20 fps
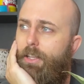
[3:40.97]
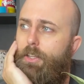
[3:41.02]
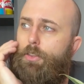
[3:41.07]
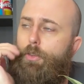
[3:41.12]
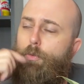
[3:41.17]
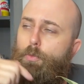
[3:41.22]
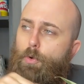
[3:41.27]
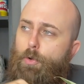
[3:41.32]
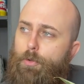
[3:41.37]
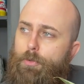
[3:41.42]

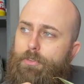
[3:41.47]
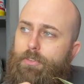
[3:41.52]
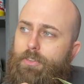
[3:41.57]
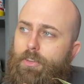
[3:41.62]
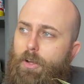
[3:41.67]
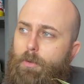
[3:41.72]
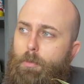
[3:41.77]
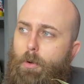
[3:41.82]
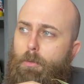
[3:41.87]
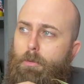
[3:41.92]
The roots
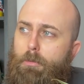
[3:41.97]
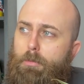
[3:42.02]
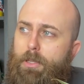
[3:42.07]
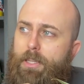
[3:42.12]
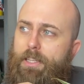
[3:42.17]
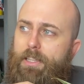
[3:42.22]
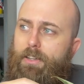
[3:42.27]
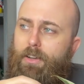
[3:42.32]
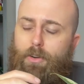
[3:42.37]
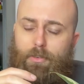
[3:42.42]
are
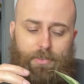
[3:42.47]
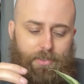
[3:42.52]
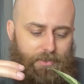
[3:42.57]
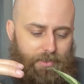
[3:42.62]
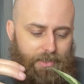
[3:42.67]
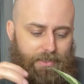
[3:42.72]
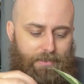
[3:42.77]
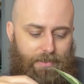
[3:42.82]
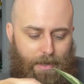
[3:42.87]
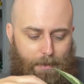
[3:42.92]
probably
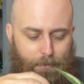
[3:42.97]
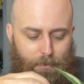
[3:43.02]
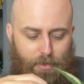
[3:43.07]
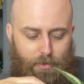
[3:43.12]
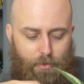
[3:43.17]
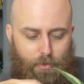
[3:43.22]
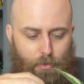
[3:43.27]
obviously adapted